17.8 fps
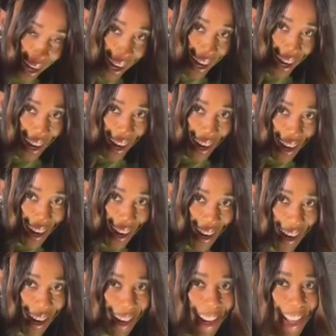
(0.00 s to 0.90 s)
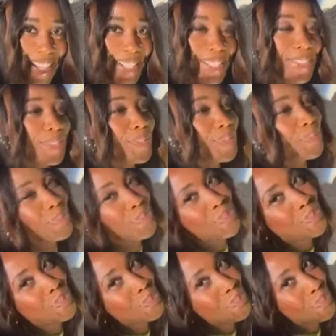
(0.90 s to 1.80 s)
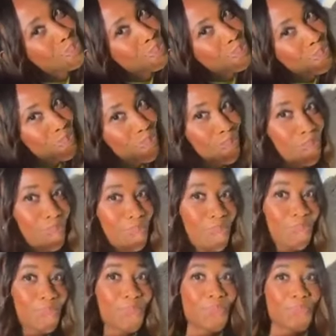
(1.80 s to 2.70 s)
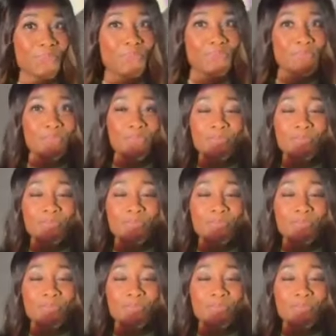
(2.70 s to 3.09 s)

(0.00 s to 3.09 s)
room, that's always a positive. And you know, we love